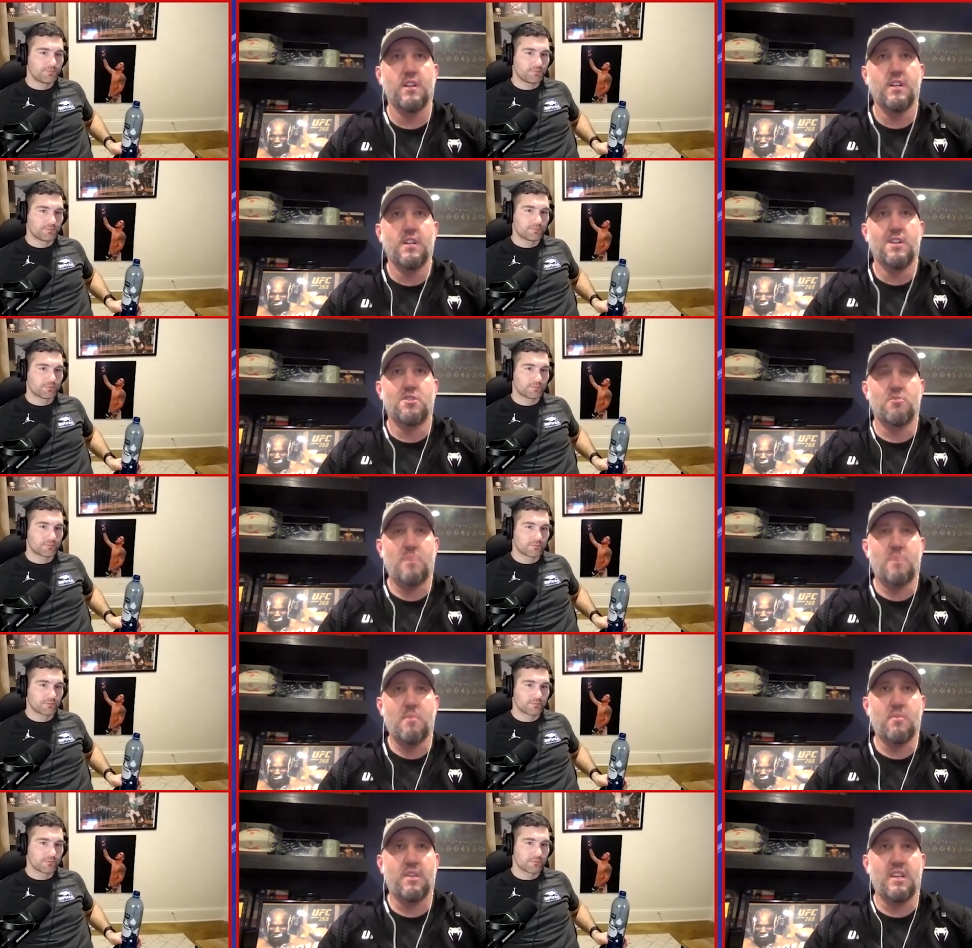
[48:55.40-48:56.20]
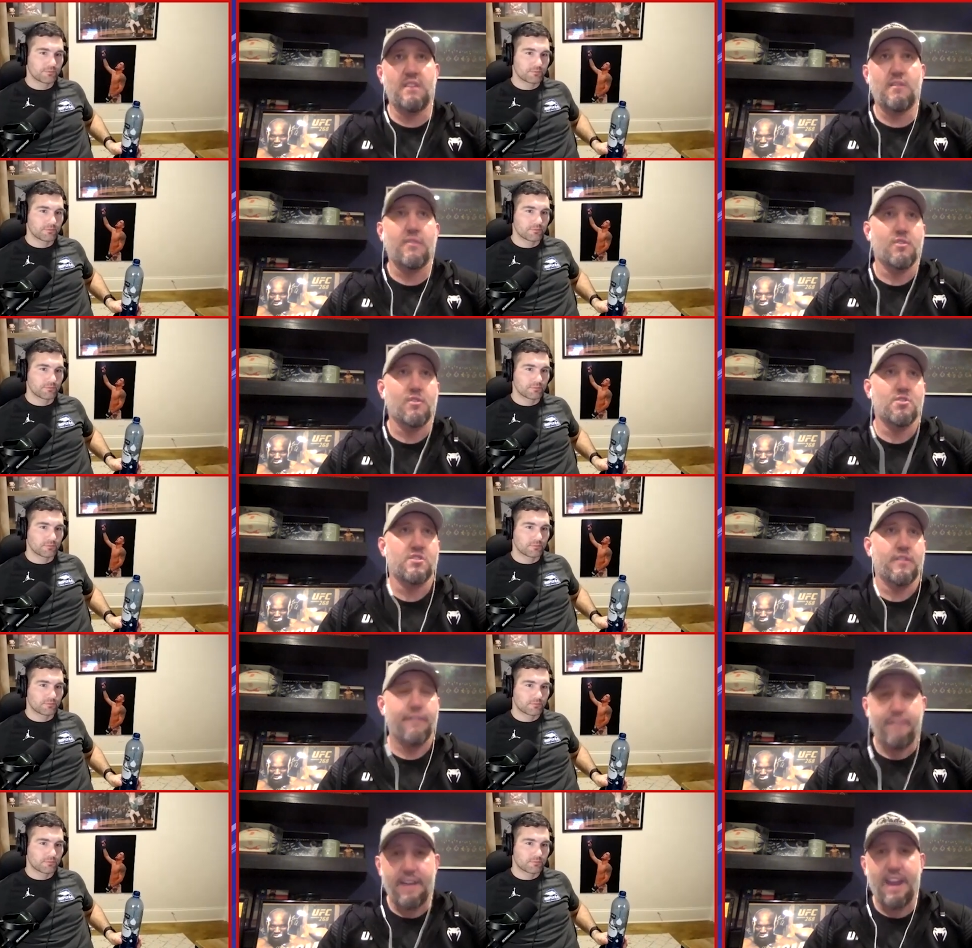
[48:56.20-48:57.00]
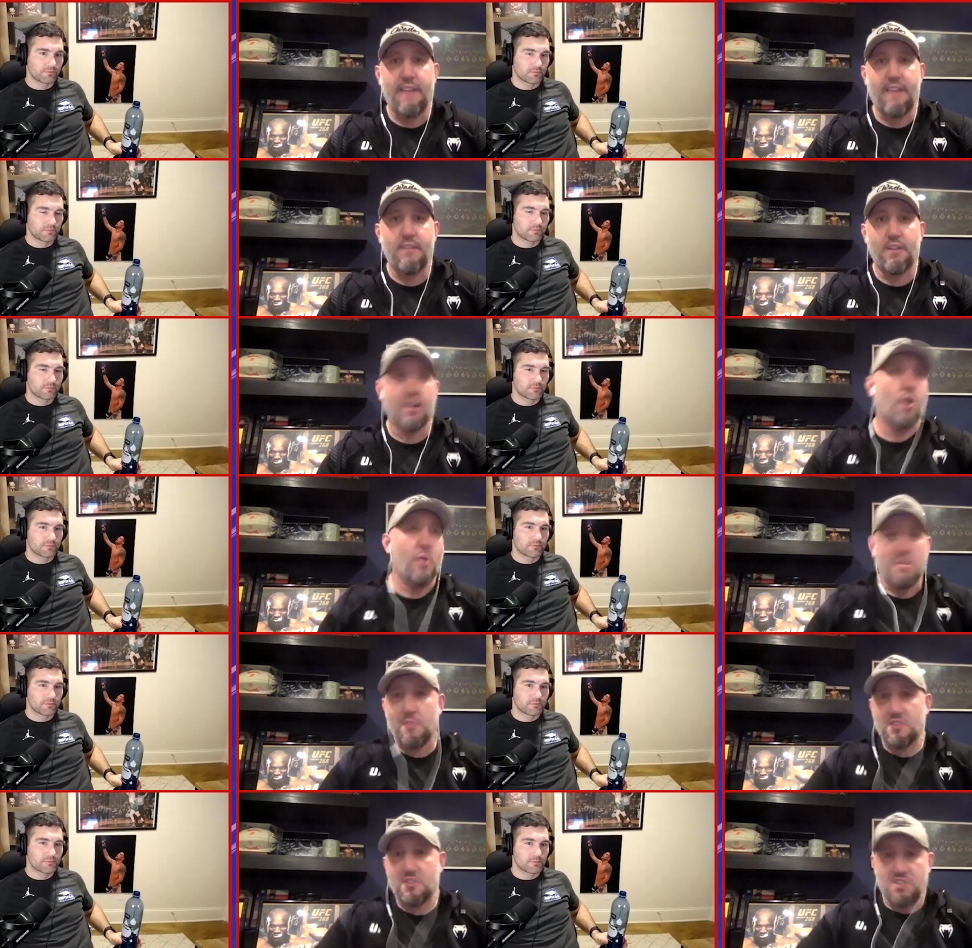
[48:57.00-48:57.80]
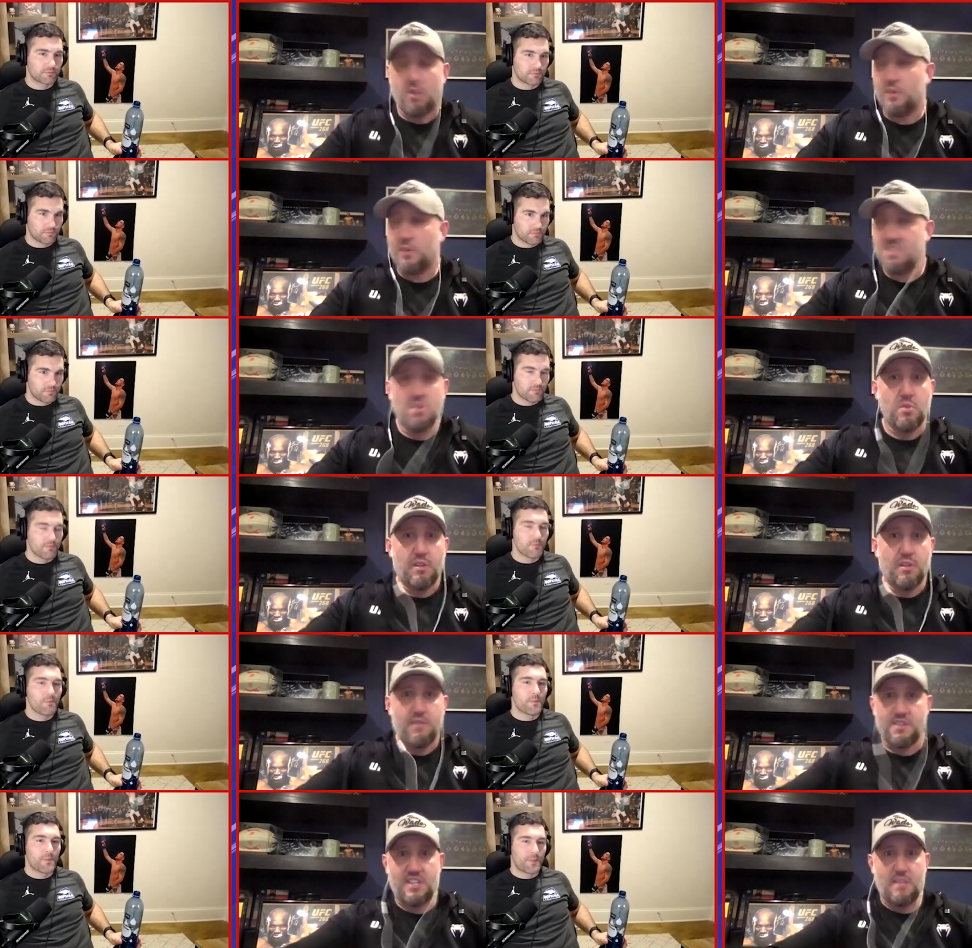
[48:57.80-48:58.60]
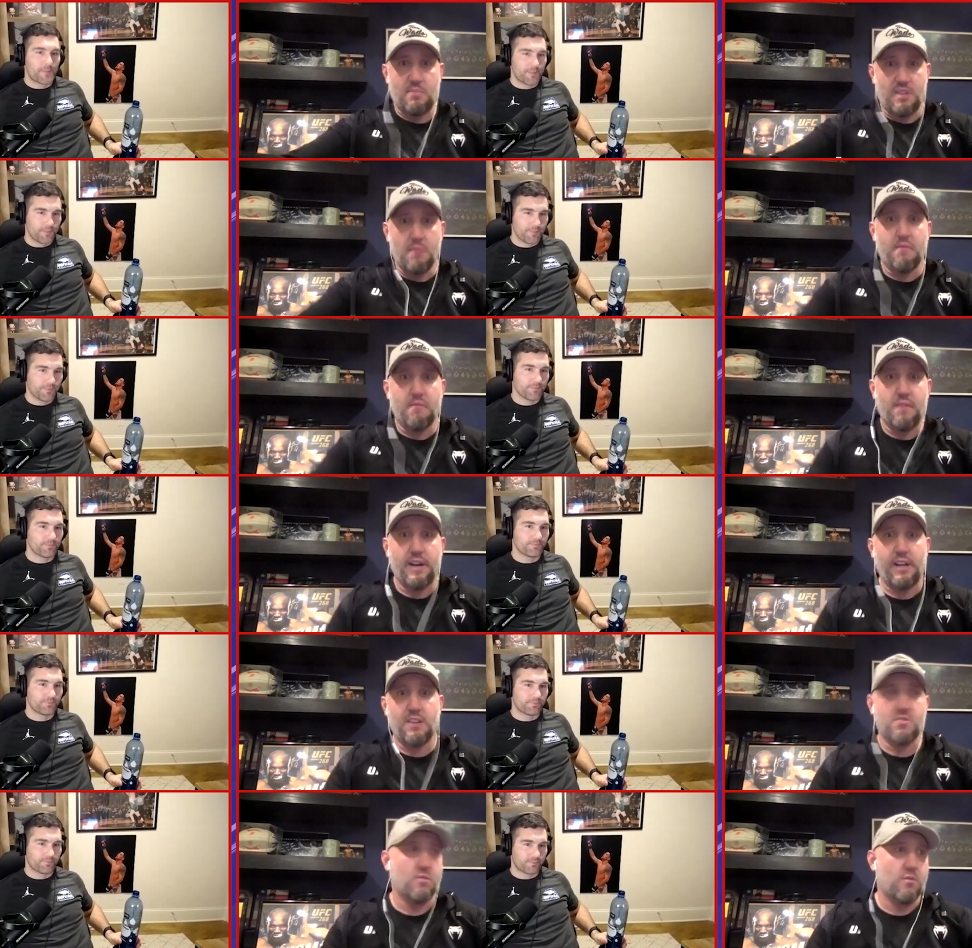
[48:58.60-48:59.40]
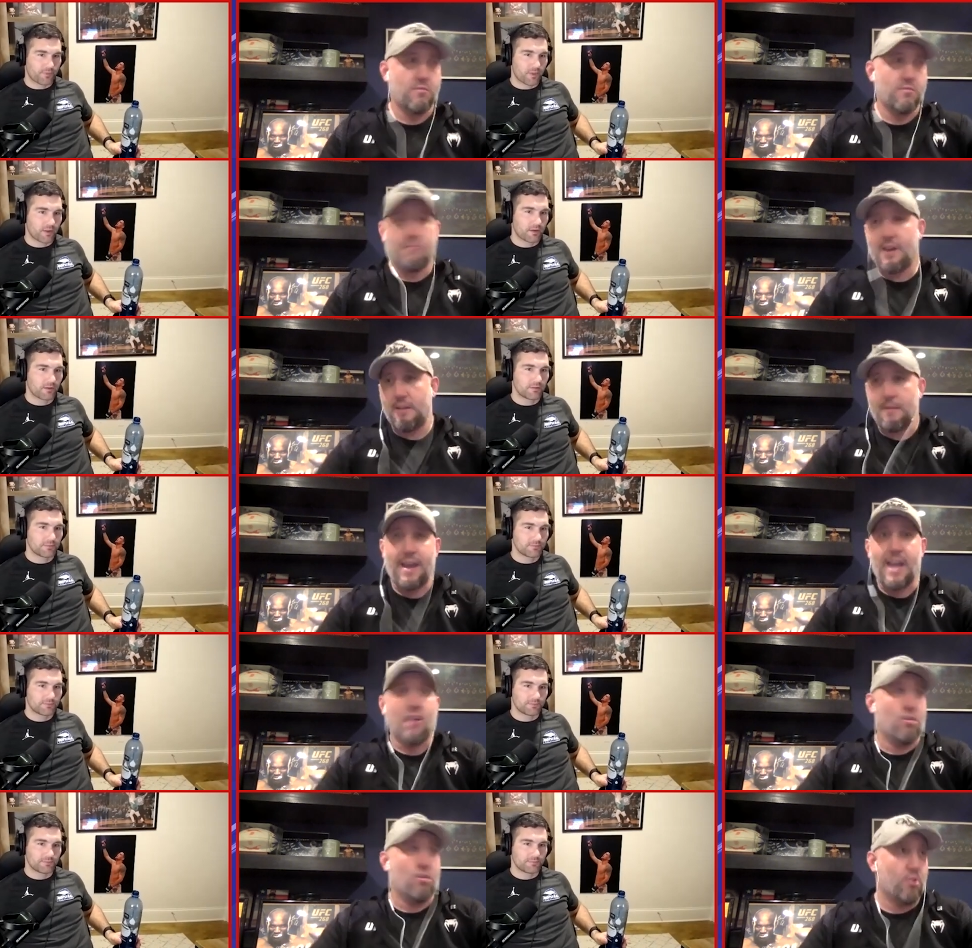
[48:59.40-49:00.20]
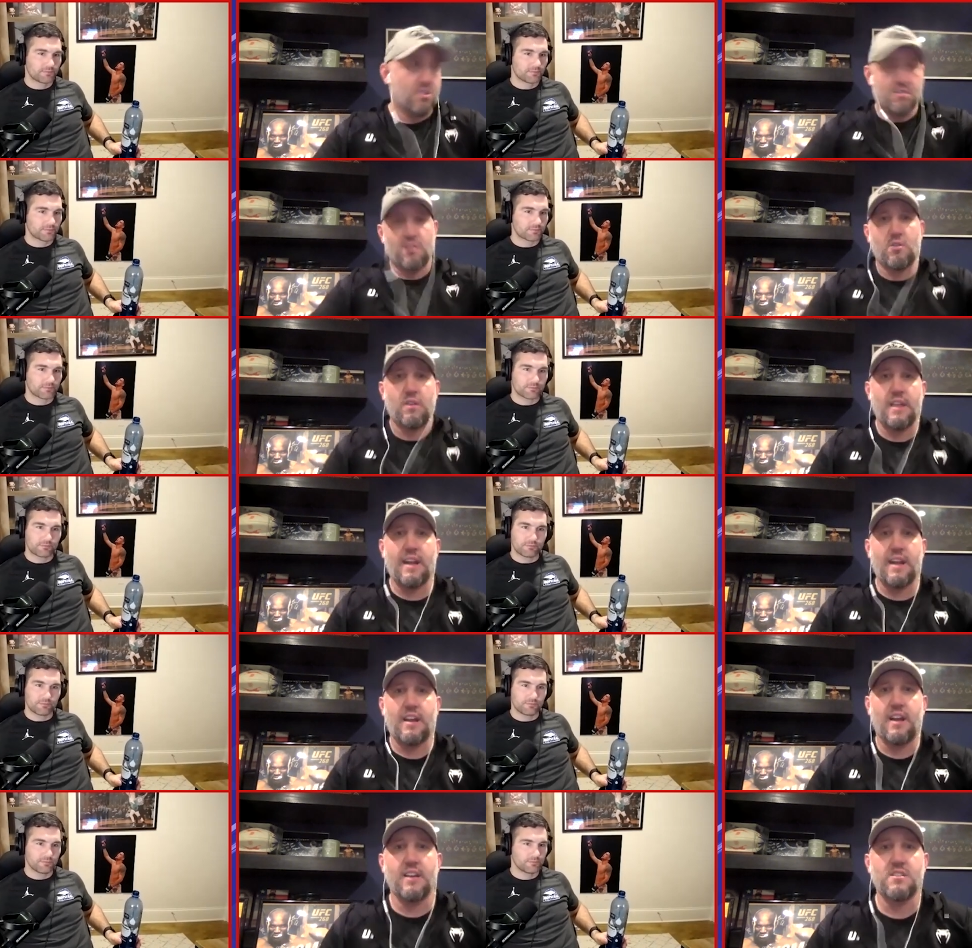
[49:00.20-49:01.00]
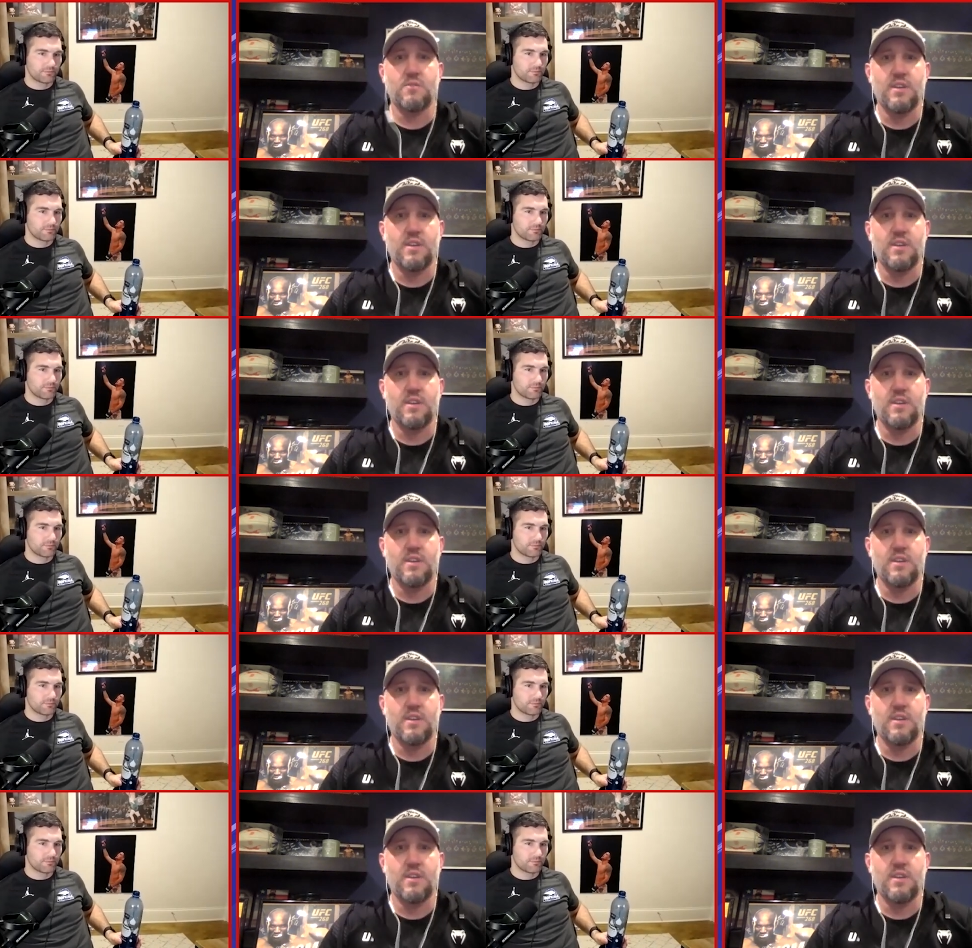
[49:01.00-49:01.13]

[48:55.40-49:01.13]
Speaker 1: so people that even if they're just a fan, they're like, oh, he must know what he's doing if he's keeping them fighting. So my, my ankle hurts. I'm gonna go to that guy. So it